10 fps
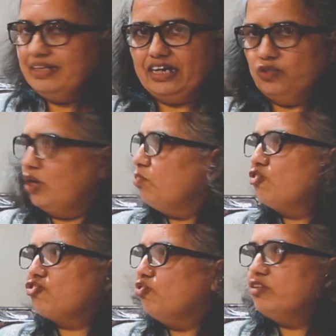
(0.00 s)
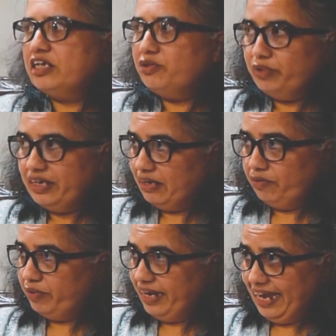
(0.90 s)
That is what most schools are doing
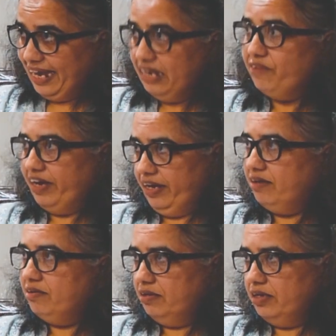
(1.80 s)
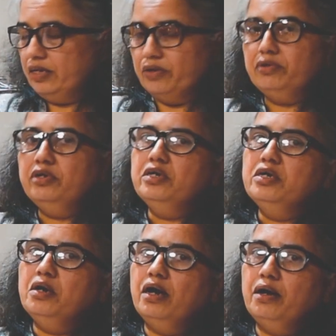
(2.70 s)
now anyway,
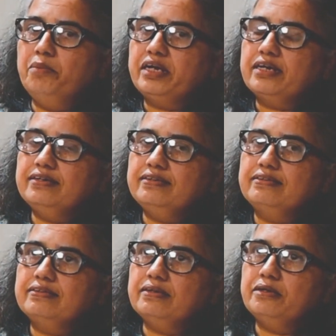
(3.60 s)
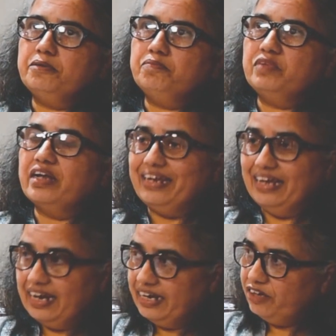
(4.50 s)
because the
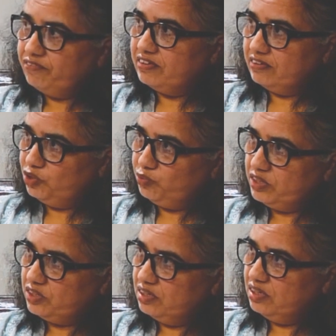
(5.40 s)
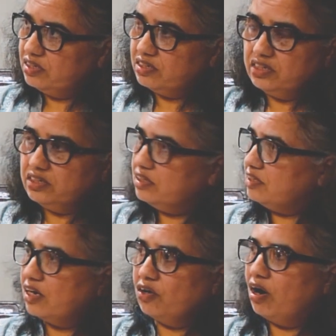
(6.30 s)
reality of the situation is teachers
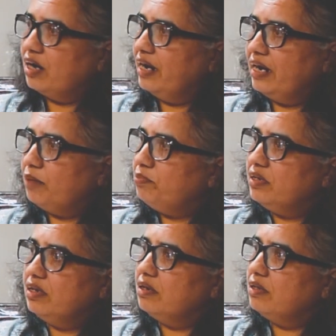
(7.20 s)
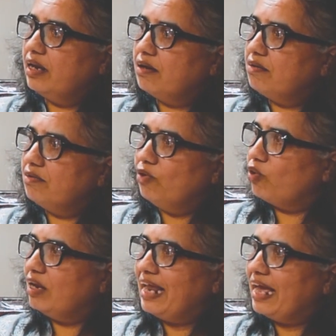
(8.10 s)
are not adept in their
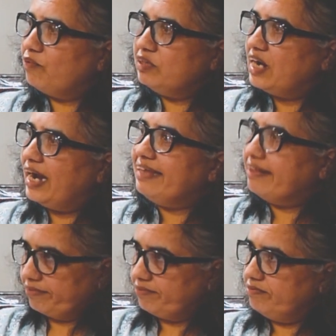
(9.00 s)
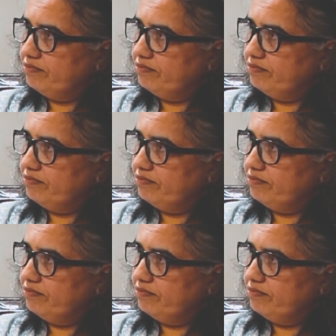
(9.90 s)
local language either.